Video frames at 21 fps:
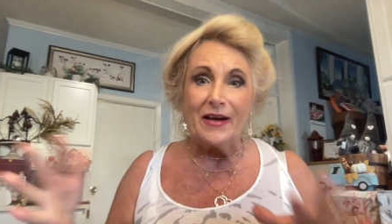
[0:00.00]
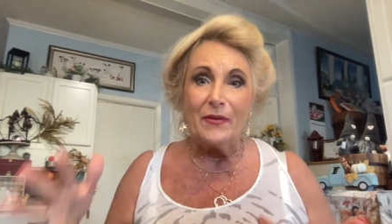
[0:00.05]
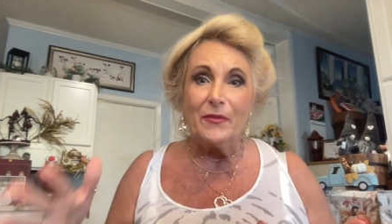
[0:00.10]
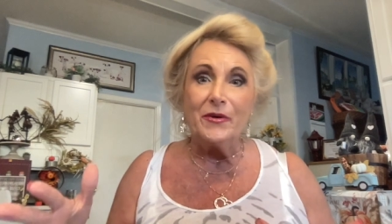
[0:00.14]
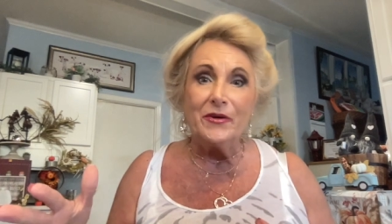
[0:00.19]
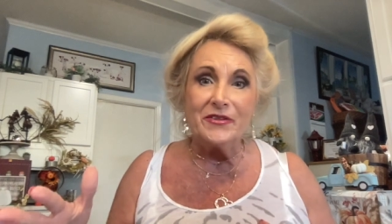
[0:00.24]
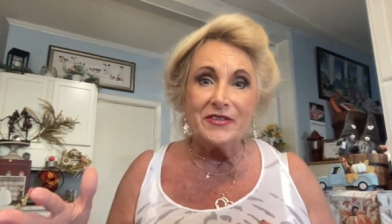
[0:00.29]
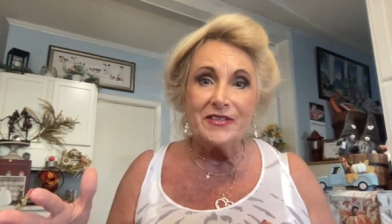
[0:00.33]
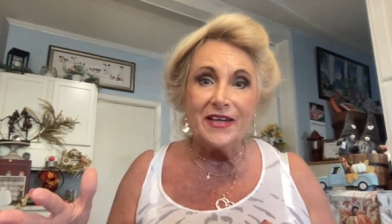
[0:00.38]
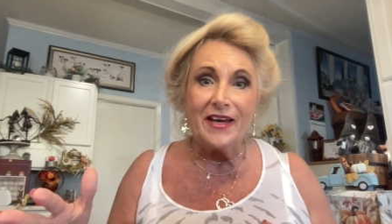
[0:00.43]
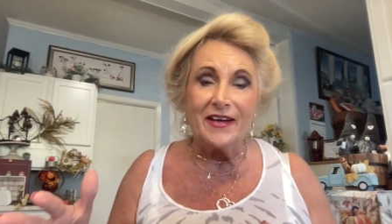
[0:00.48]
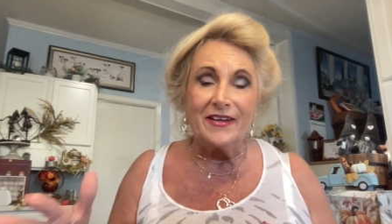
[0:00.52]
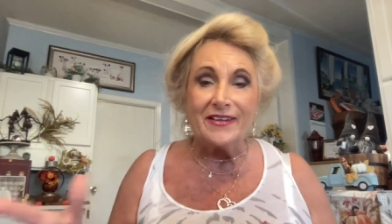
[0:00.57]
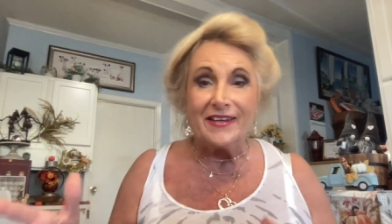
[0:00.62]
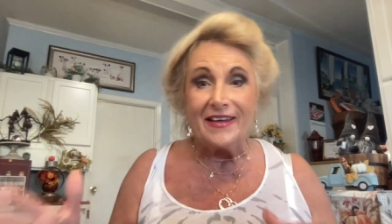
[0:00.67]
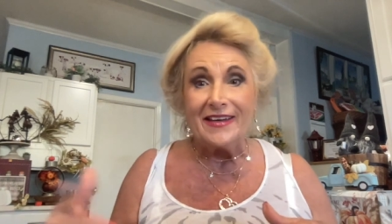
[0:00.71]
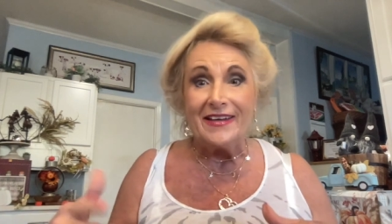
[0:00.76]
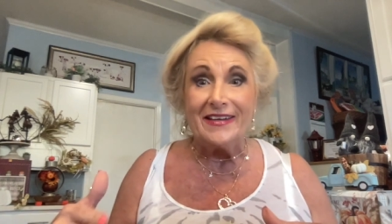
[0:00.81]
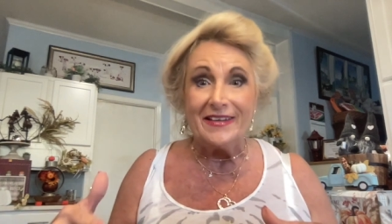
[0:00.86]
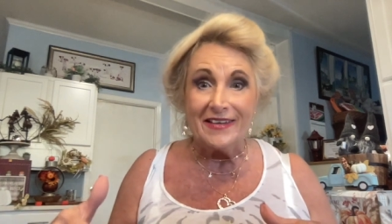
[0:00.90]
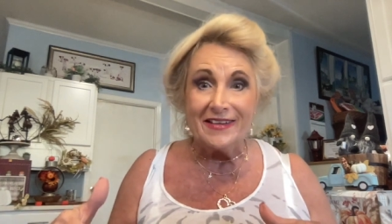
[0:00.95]
And I will tell
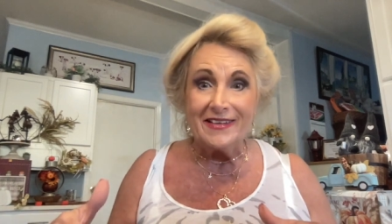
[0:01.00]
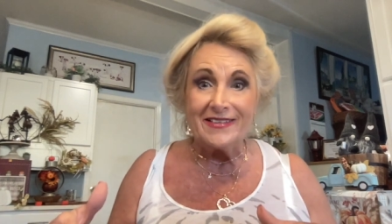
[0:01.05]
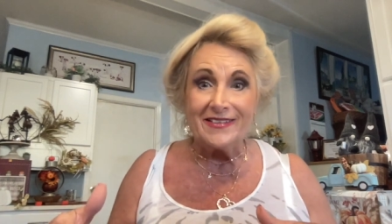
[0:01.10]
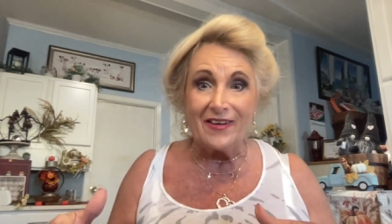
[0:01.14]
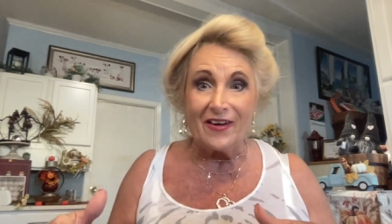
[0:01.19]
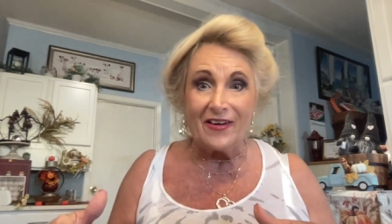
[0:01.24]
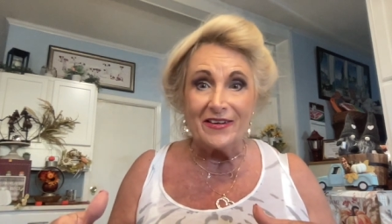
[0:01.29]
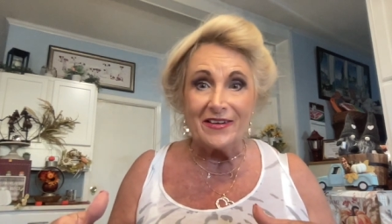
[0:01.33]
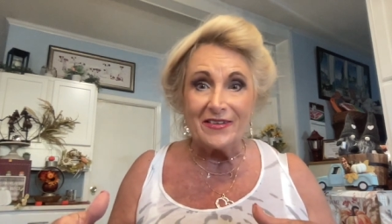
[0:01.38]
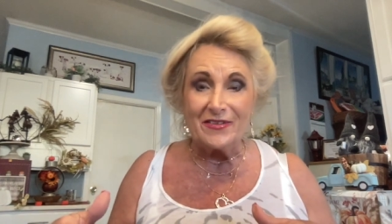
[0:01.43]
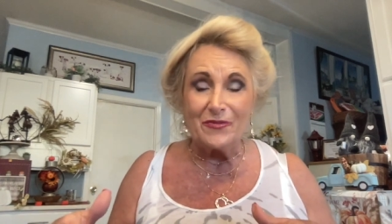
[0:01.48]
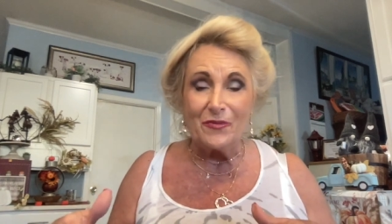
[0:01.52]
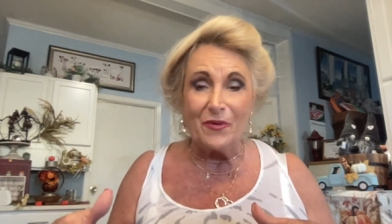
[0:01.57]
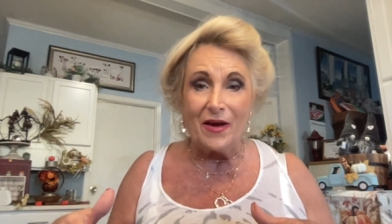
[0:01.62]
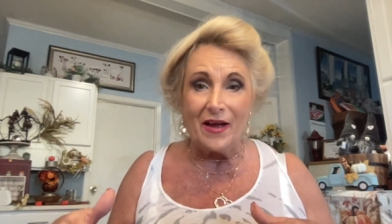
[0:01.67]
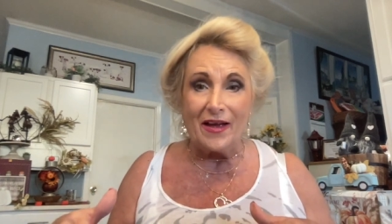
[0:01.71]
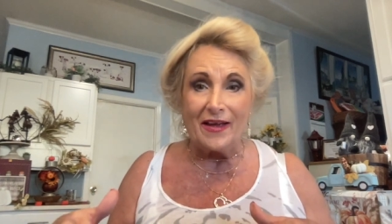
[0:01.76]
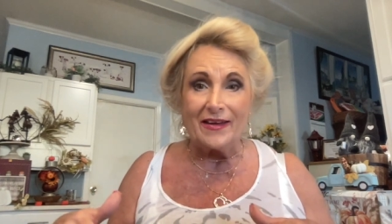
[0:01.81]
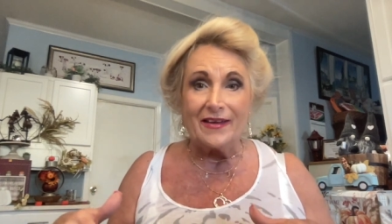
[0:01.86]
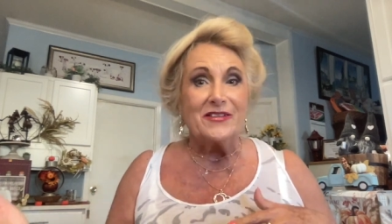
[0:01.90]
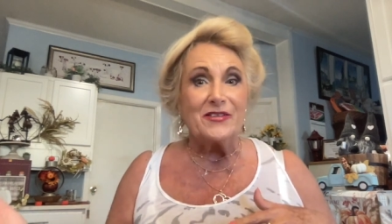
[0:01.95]
you, it is on its way.